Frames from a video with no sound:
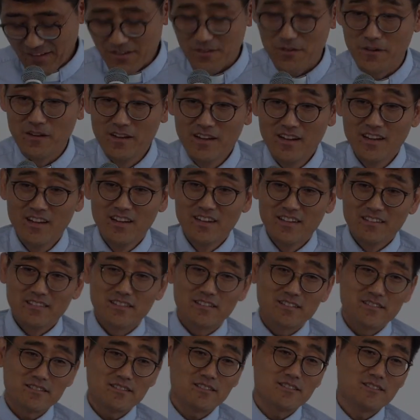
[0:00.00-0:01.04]
Now,
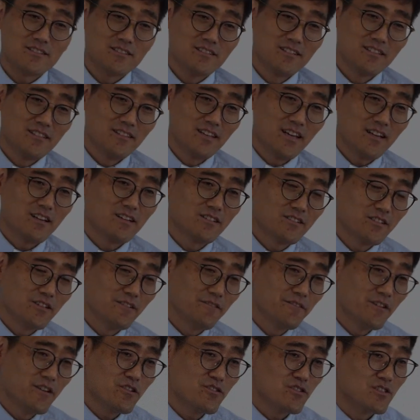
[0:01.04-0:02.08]
this letter
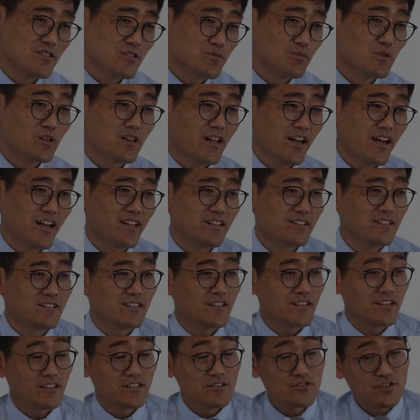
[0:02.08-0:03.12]
to Ephesians will
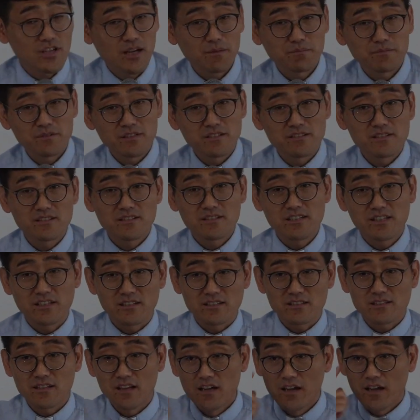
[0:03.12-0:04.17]
end in chapter
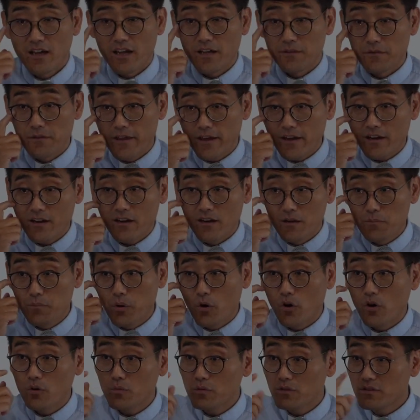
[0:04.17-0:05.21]
6, and
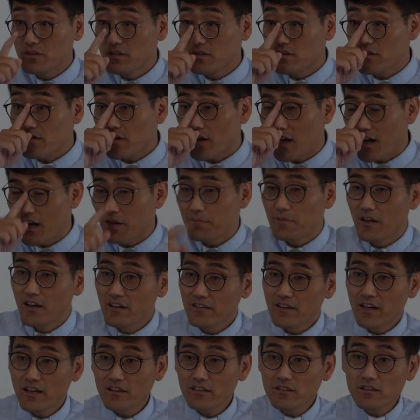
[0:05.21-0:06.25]
there Paul will
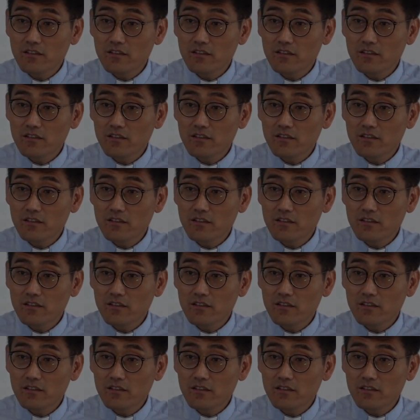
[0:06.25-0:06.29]
describe